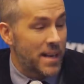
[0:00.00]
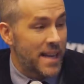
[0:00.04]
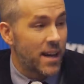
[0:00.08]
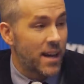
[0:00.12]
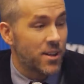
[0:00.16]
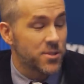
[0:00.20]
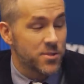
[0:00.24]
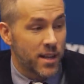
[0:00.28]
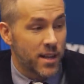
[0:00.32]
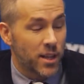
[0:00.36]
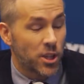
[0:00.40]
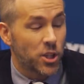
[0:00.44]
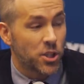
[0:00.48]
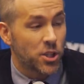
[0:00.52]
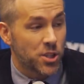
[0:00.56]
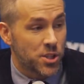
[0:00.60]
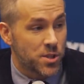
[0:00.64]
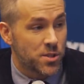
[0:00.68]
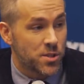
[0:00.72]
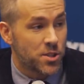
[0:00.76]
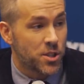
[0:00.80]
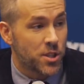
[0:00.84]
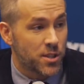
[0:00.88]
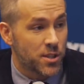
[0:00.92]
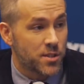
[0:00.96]
But he also had a
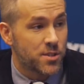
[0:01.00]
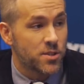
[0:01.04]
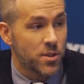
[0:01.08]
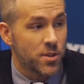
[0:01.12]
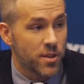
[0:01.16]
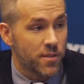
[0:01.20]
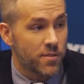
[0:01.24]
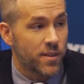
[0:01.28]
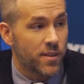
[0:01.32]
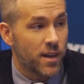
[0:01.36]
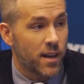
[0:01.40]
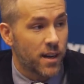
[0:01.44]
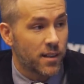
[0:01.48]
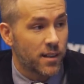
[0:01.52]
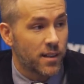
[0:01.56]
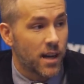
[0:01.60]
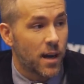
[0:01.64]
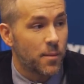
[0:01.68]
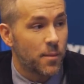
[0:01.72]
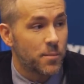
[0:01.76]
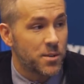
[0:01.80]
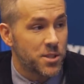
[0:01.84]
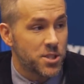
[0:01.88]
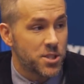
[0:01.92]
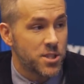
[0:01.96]
good sort of
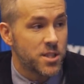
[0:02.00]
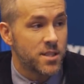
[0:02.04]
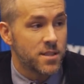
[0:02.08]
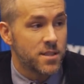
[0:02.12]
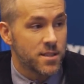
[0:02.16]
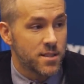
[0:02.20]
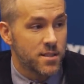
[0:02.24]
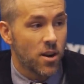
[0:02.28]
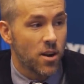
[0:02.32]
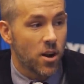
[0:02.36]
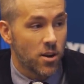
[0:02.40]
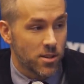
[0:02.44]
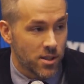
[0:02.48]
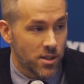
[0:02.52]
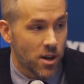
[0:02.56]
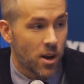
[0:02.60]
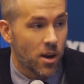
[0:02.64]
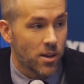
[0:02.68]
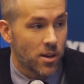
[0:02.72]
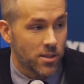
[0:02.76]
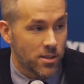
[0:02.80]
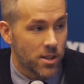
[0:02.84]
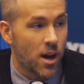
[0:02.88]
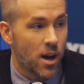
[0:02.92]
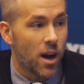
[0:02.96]
come to Jesus
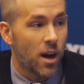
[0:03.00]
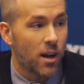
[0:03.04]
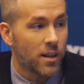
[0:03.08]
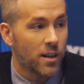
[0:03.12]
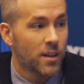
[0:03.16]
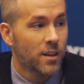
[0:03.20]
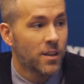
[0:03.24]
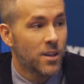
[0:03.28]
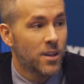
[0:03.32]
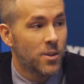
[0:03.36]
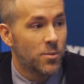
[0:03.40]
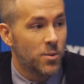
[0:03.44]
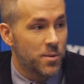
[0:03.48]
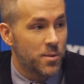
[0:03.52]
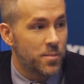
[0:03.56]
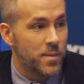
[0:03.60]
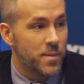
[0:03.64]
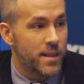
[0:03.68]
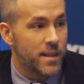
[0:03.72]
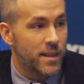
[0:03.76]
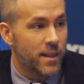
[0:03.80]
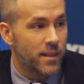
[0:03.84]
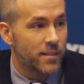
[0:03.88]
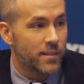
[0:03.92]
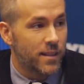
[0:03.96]
heart-to-heart talk with
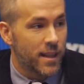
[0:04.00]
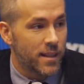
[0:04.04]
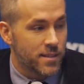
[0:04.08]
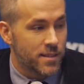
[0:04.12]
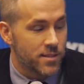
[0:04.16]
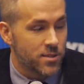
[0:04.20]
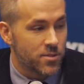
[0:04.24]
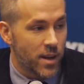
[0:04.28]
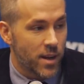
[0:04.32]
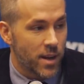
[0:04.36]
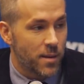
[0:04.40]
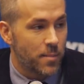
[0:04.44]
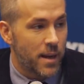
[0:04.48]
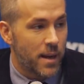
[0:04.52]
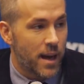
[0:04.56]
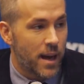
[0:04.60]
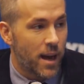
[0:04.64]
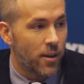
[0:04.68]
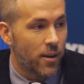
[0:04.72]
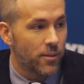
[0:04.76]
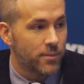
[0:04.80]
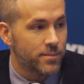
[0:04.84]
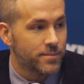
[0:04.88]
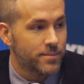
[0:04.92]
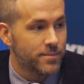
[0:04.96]
me that straightened me
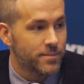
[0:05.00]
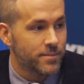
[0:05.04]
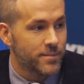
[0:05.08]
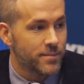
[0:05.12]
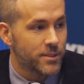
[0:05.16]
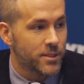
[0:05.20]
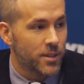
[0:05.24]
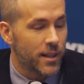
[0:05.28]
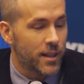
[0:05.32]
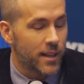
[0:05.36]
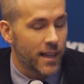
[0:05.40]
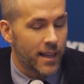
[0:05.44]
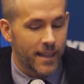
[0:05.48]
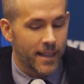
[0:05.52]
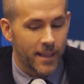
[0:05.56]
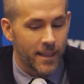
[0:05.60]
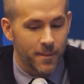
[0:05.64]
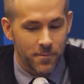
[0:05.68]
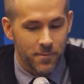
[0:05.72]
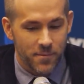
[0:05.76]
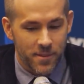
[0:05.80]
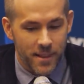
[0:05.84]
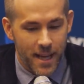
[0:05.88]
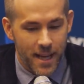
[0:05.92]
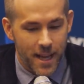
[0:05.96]
out. So I like
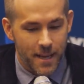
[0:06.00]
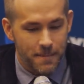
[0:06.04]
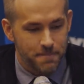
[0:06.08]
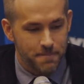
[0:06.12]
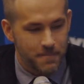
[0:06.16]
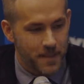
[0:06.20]
him for that.